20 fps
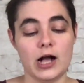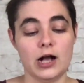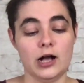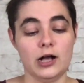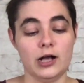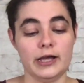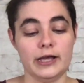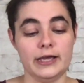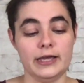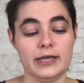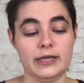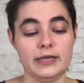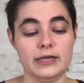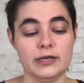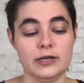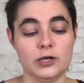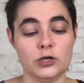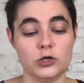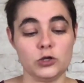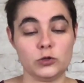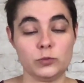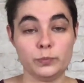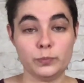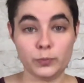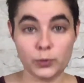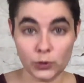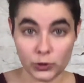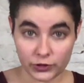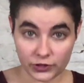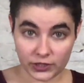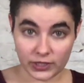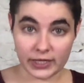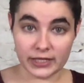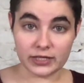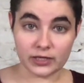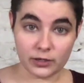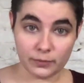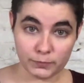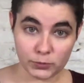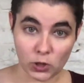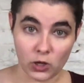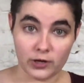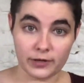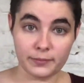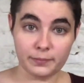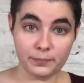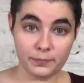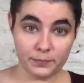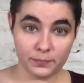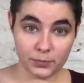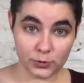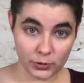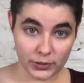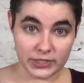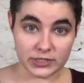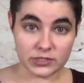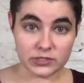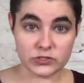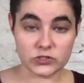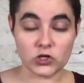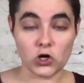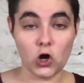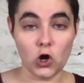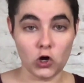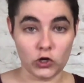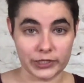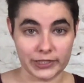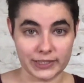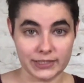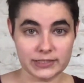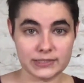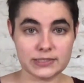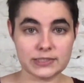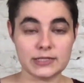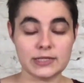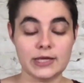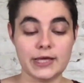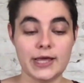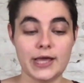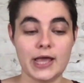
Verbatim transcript: I put the ink blot print on it.